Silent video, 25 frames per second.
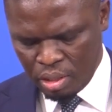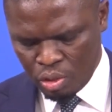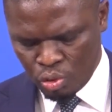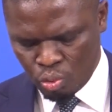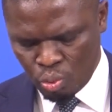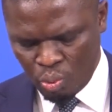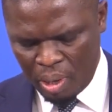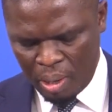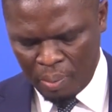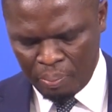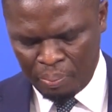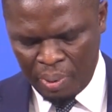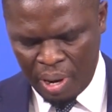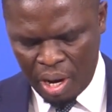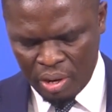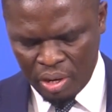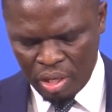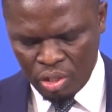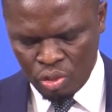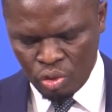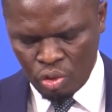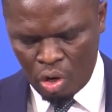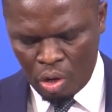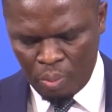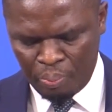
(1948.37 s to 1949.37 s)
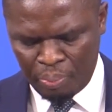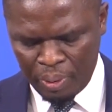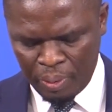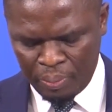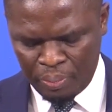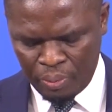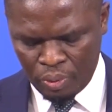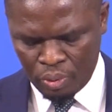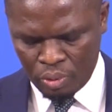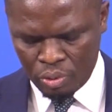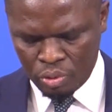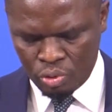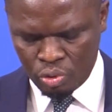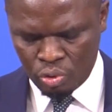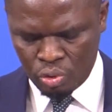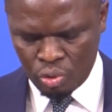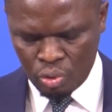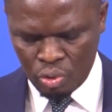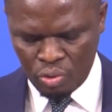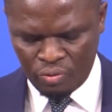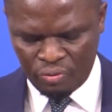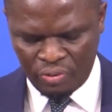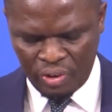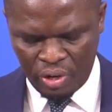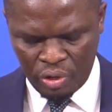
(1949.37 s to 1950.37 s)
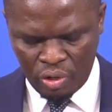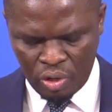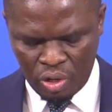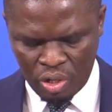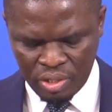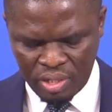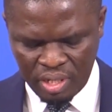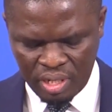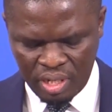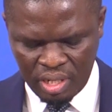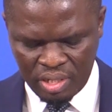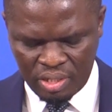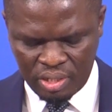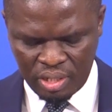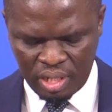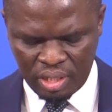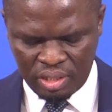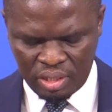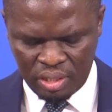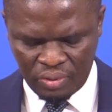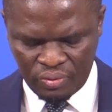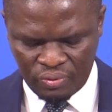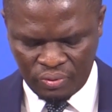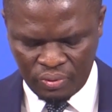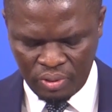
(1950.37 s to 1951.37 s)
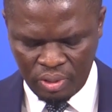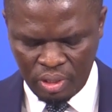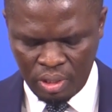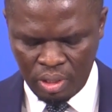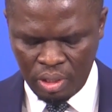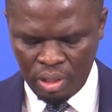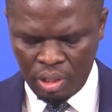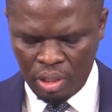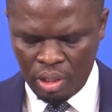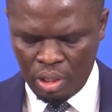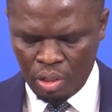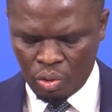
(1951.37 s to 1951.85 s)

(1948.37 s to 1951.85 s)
to empowering young people through various initiatives,